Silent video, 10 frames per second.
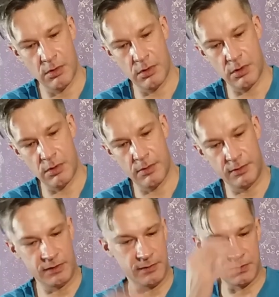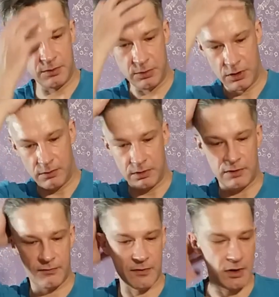Yeah, it seems to be
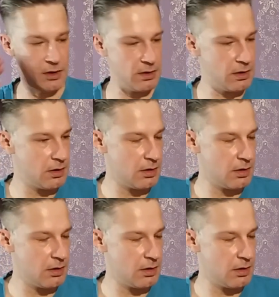holding fine.